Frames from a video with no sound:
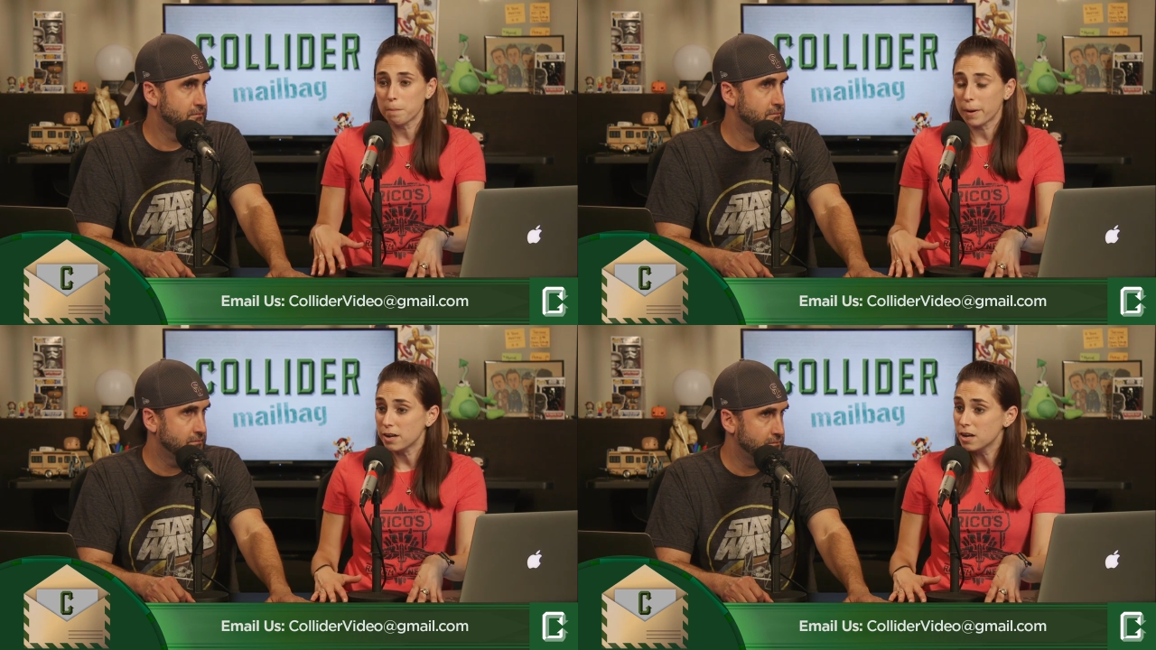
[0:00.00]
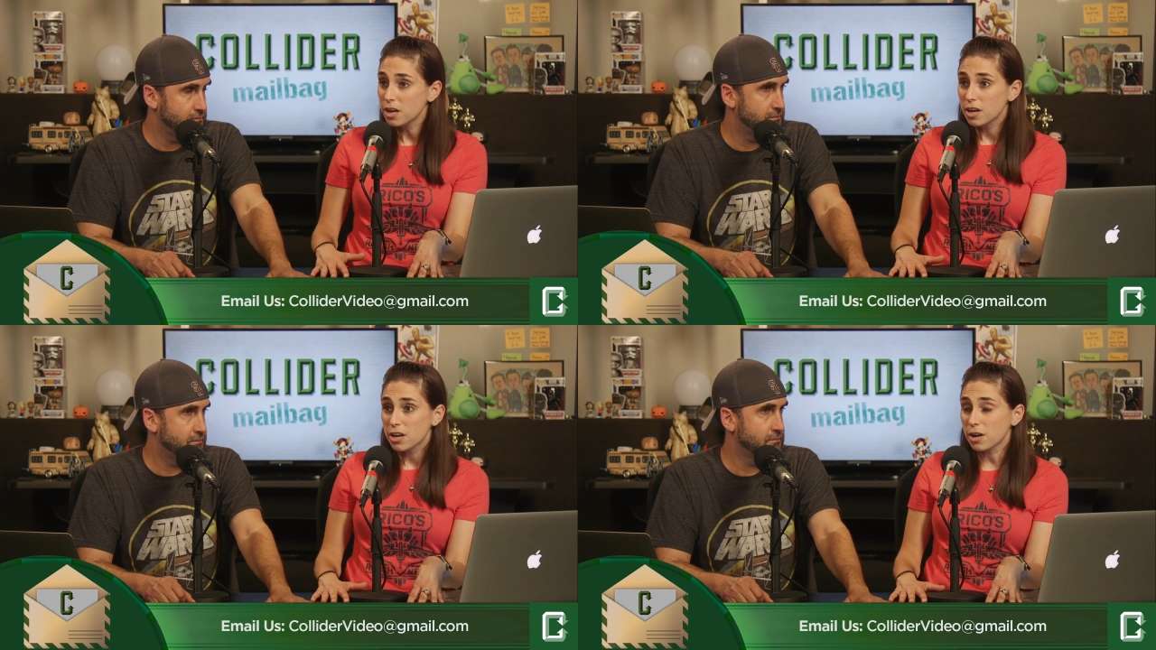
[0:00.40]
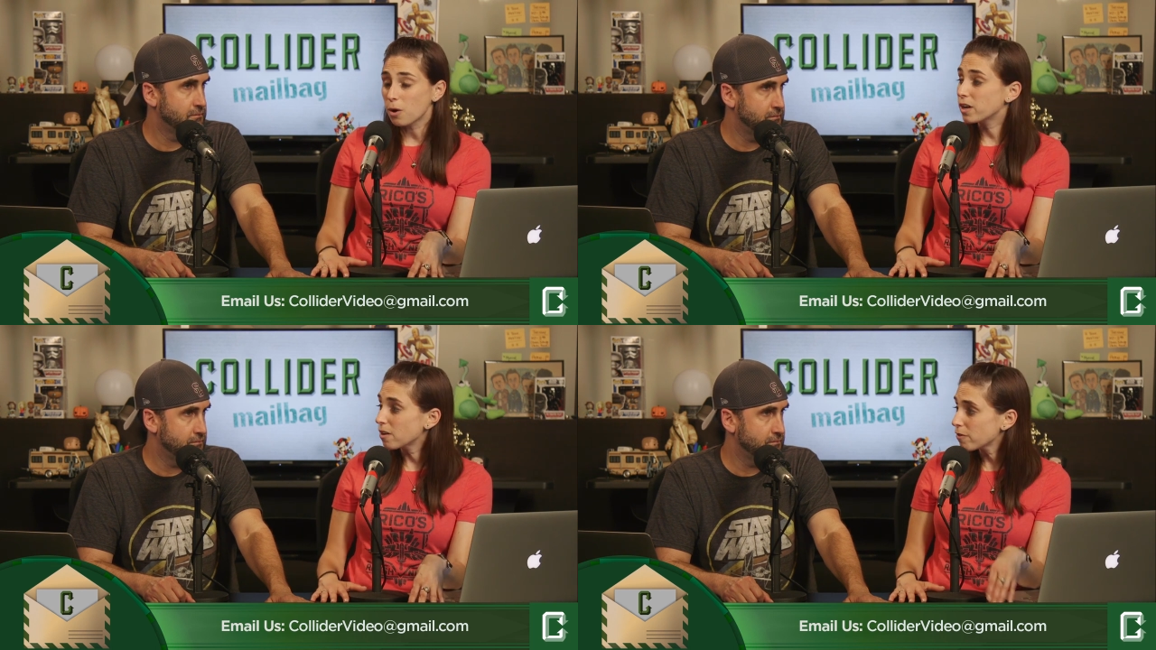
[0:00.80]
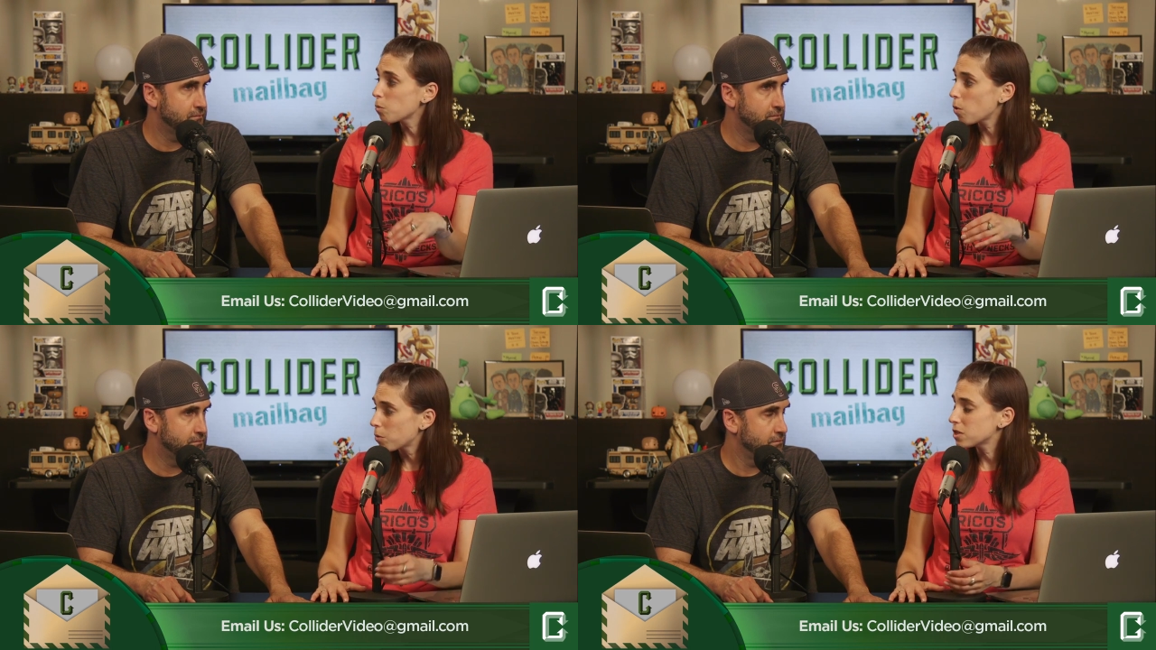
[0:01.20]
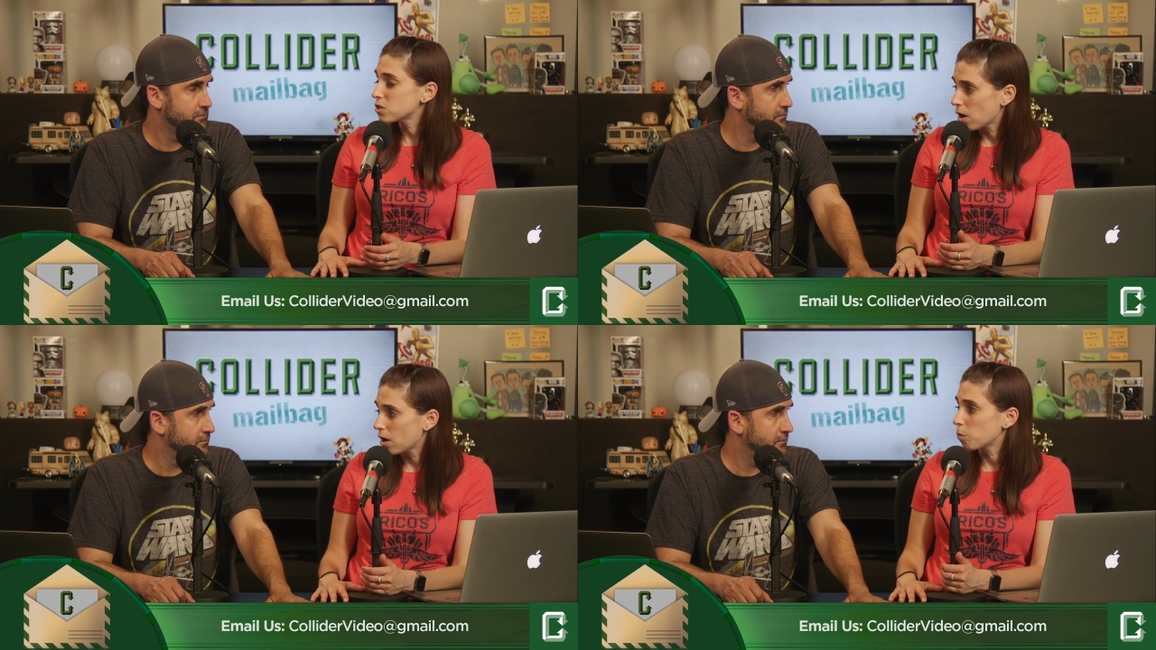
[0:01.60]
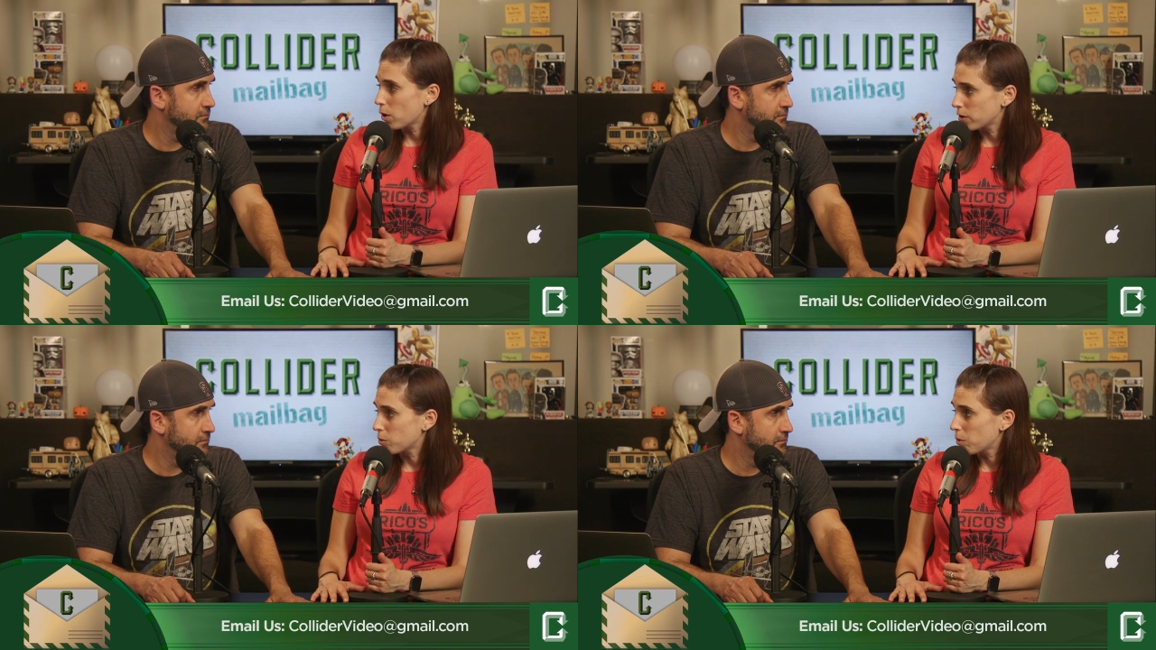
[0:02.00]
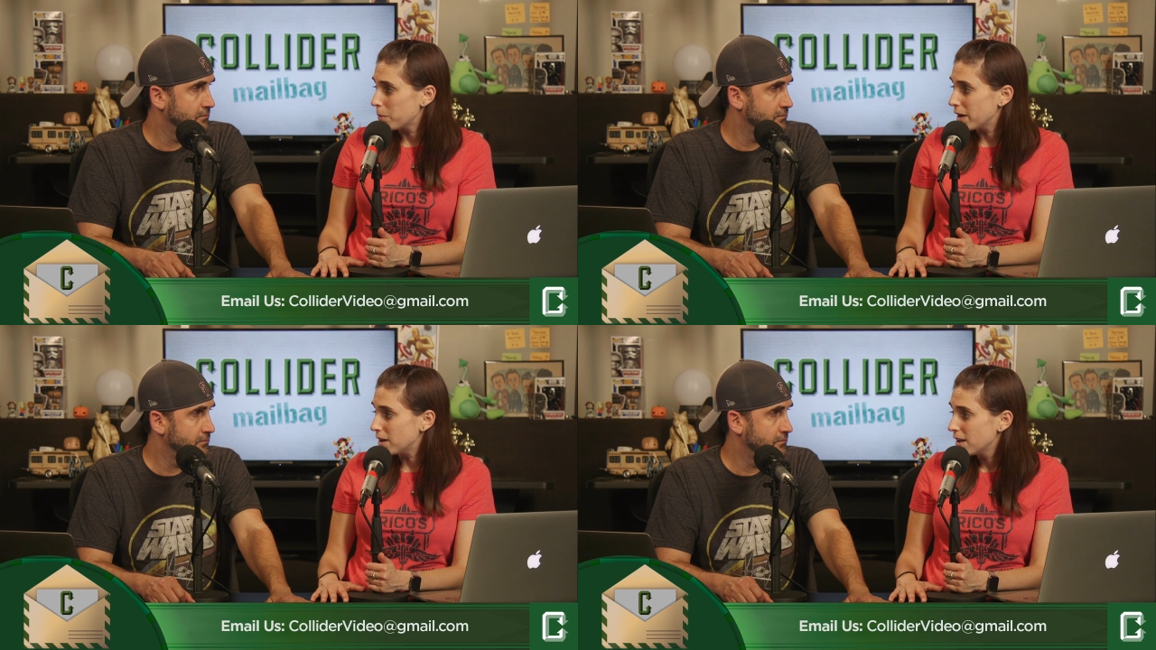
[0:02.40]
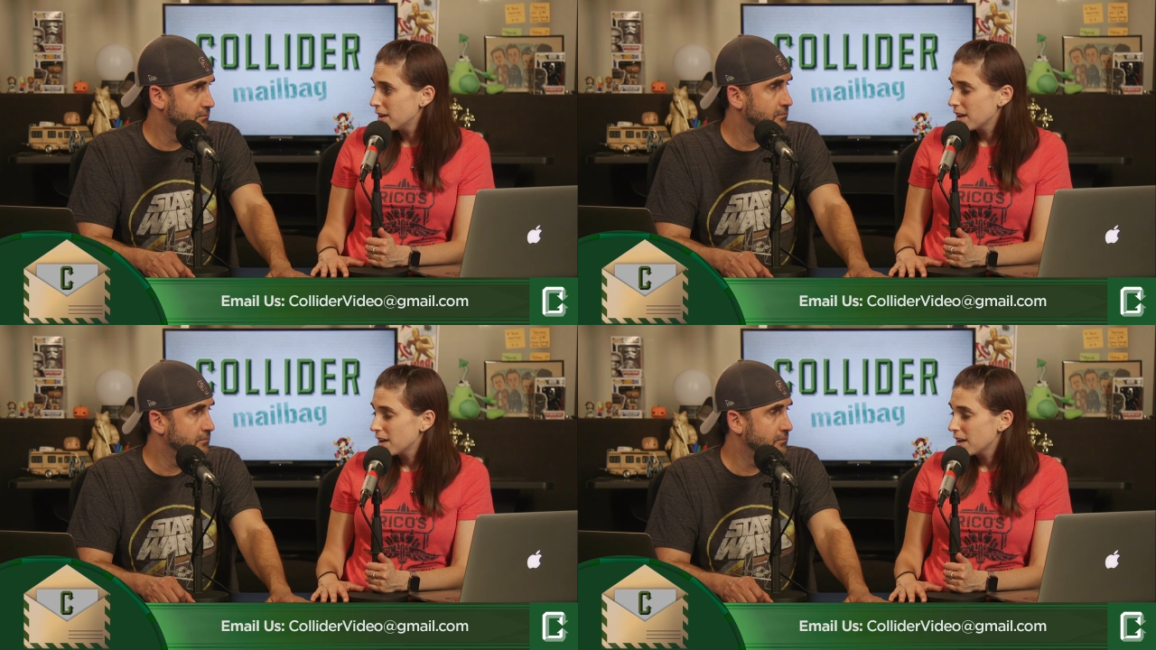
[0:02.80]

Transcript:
Speaker 1: But, you know, given what we saw in Wonder Woman,